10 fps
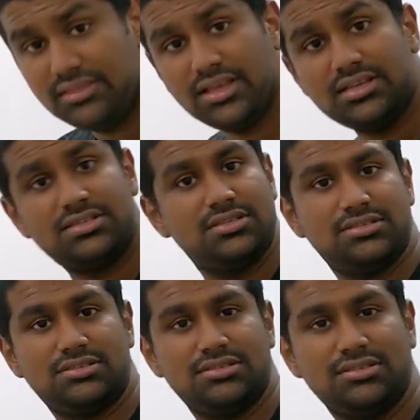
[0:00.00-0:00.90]
And
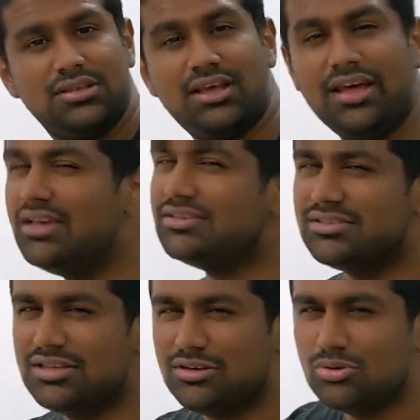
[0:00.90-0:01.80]
this
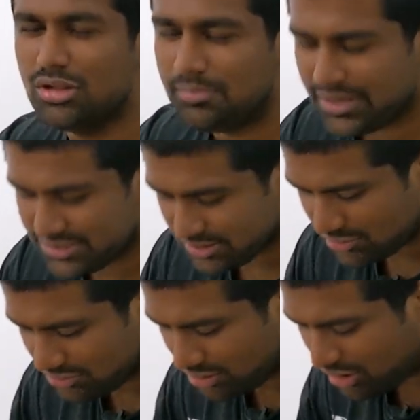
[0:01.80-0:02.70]
is the Google
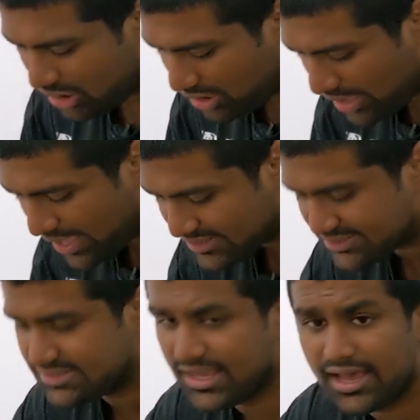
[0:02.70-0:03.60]
Pixel 3
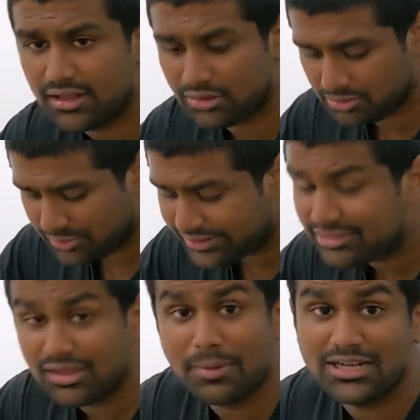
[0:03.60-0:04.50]
XL
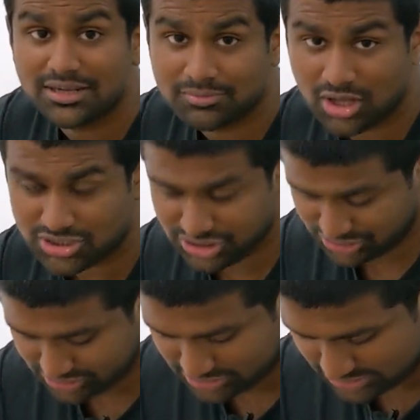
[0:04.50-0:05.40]
with the bottom notch.